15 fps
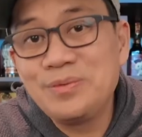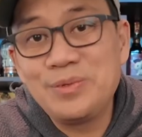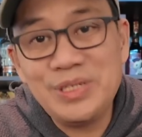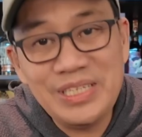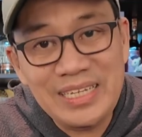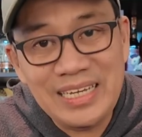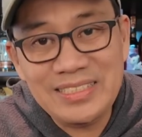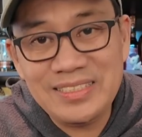What do
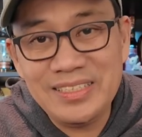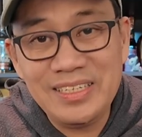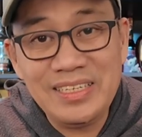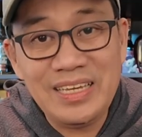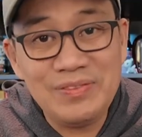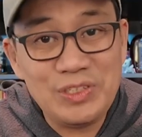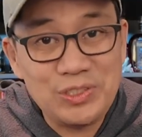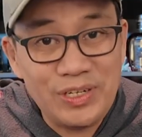you guys think?
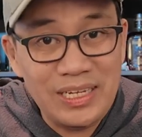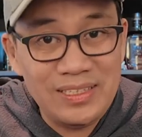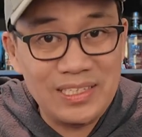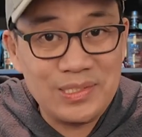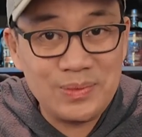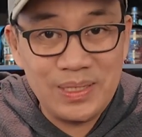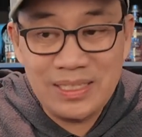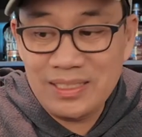Have you tried
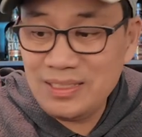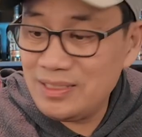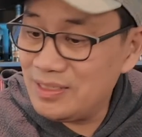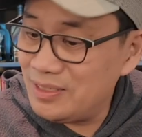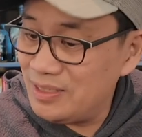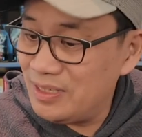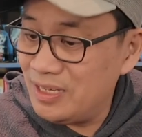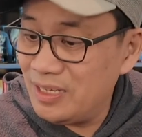this one?
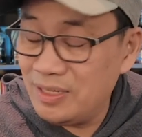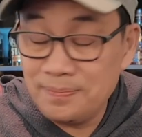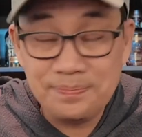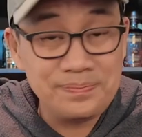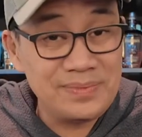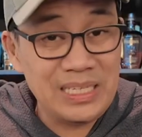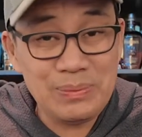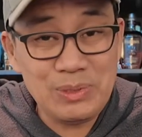
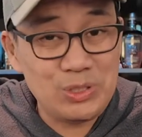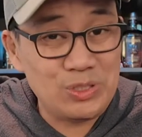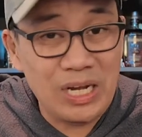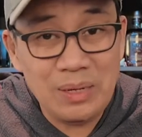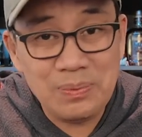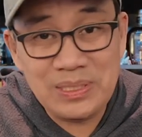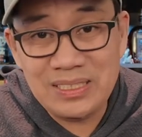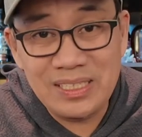They've been
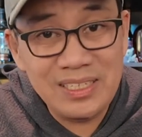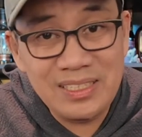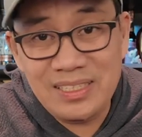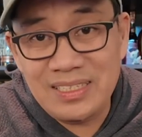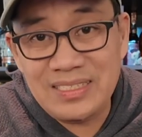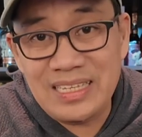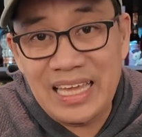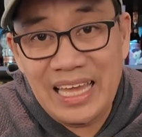dropping a ton of
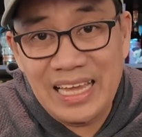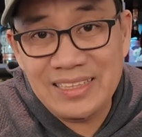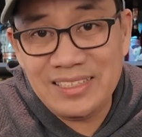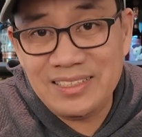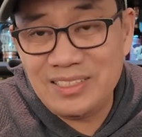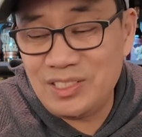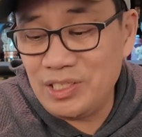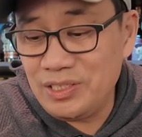these at the
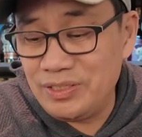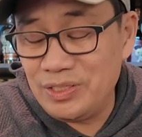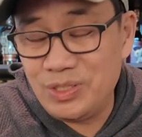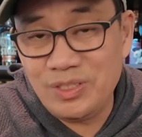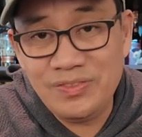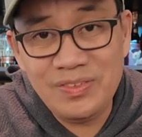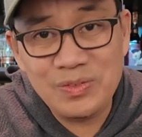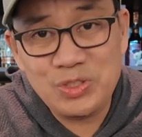distillery.
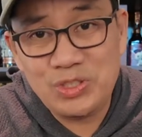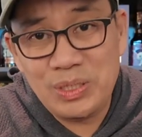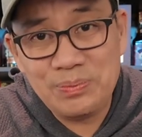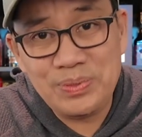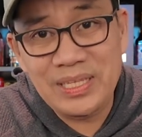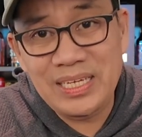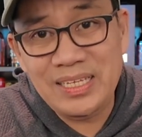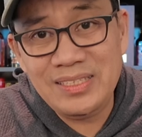So if you have a trip
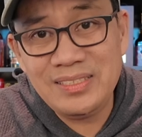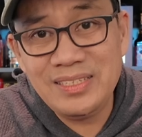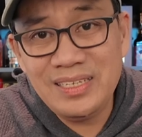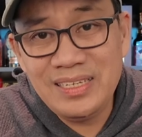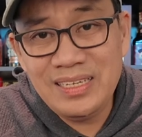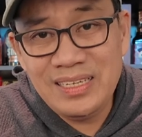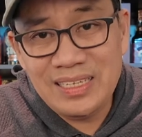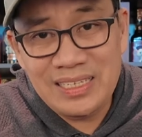planned
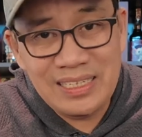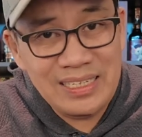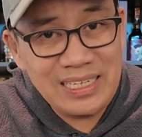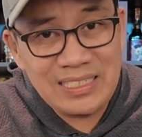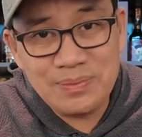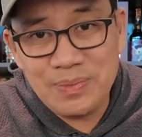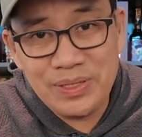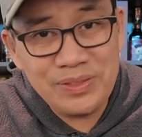in the
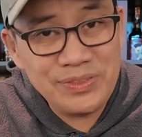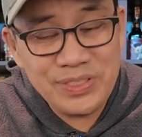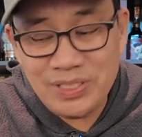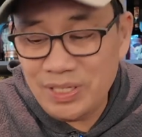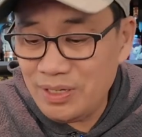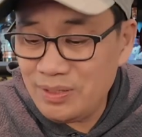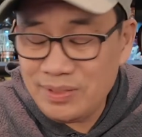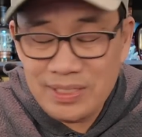next month or
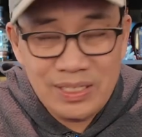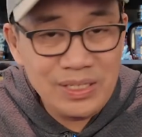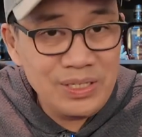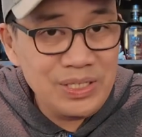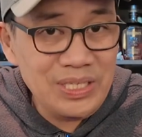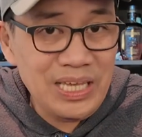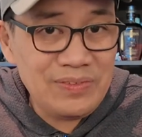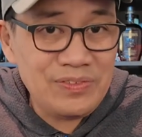so,
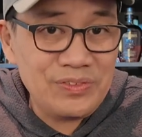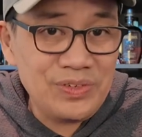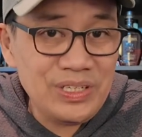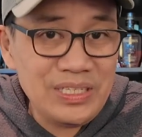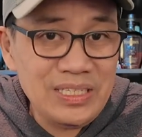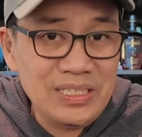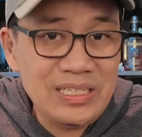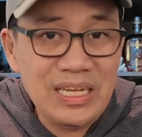you have a
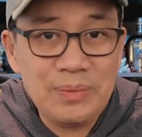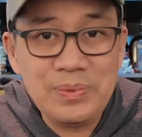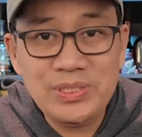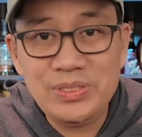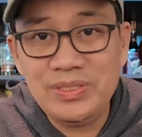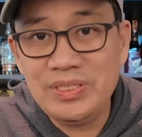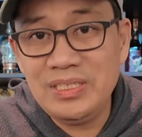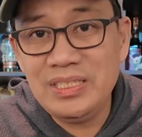really good
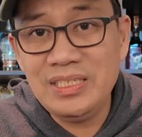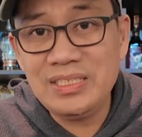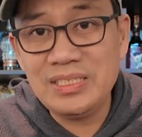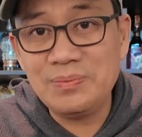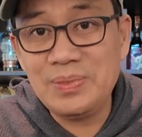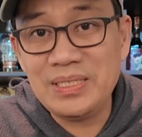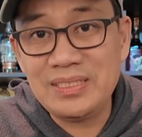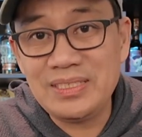opportunity
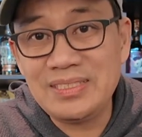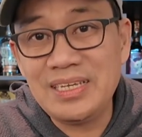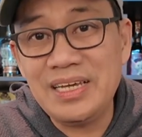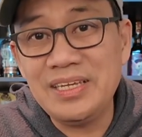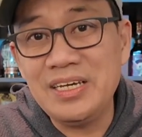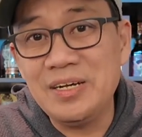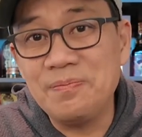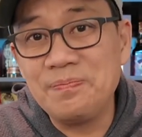to pick this
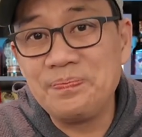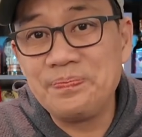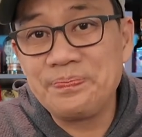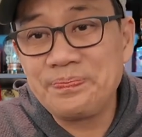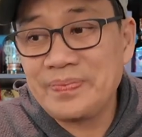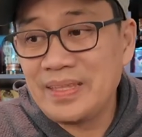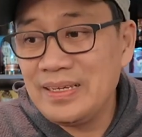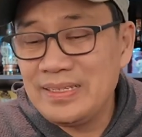guy up.
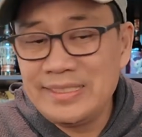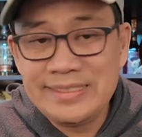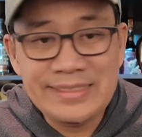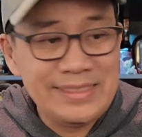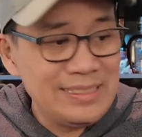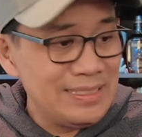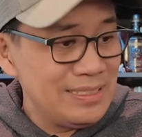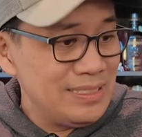
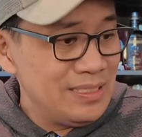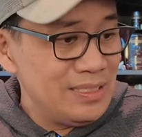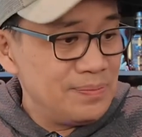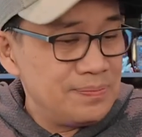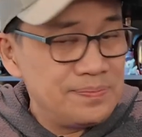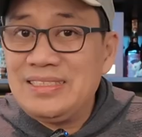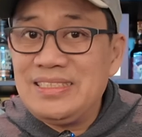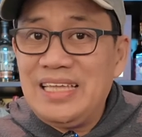
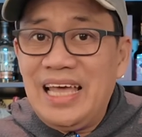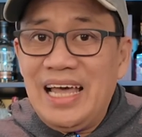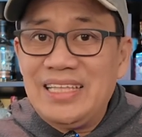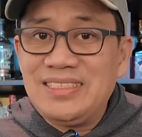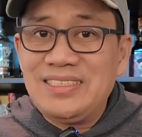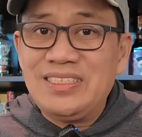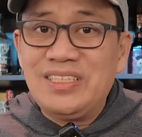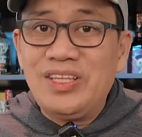
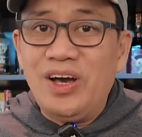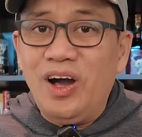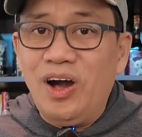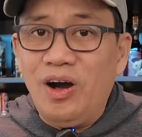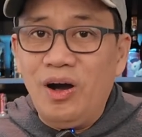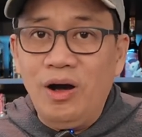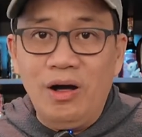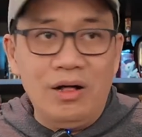That's the
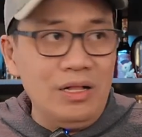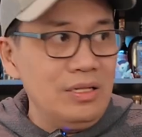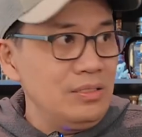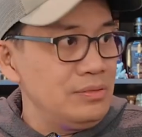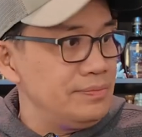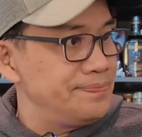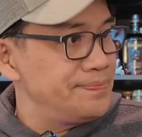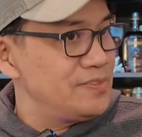
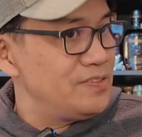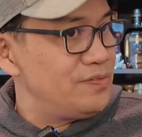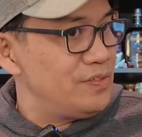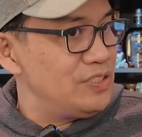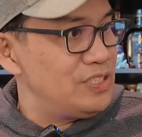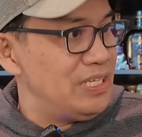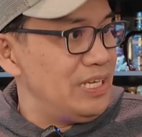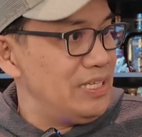haul
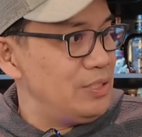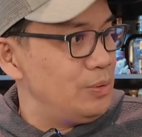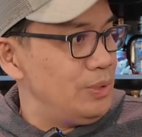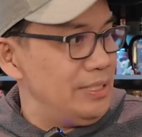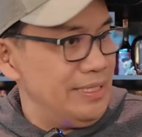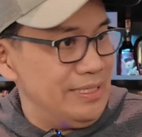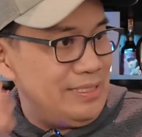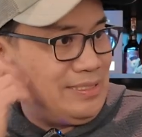for
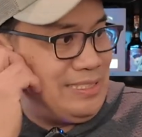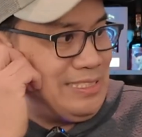January.